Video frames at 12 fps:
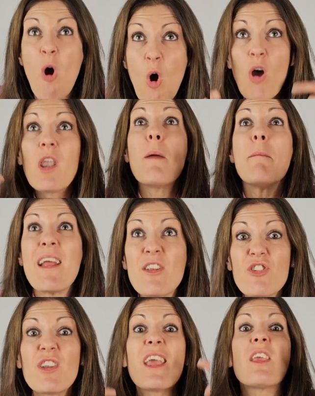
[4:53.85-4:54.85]
on
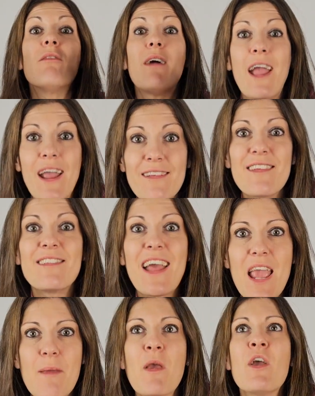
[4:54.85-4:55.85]
mentioning your ex's
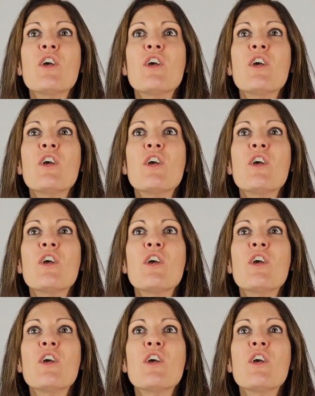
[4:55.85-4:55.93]
name.